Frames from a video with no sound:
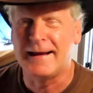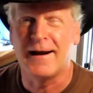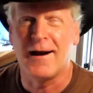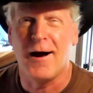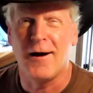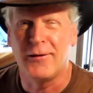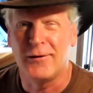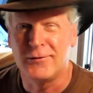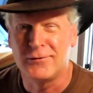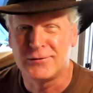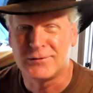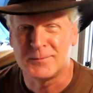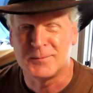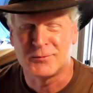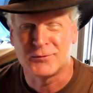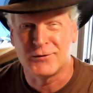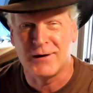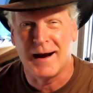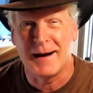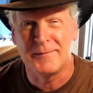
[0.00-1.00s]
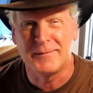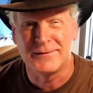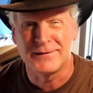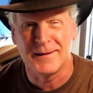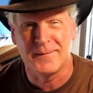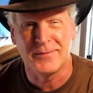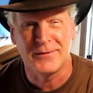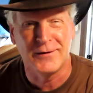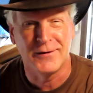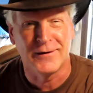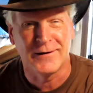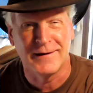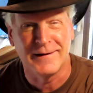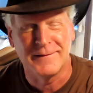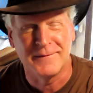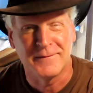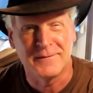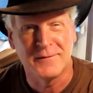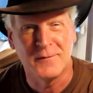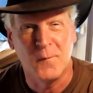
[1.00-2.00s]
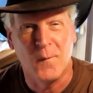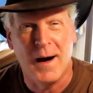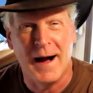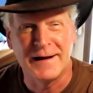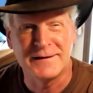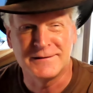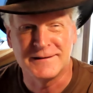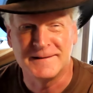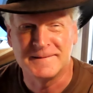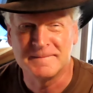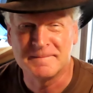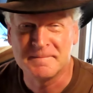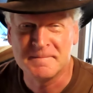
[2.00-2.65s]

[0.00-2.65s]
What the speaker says: Get all those subscribers up there and watch it.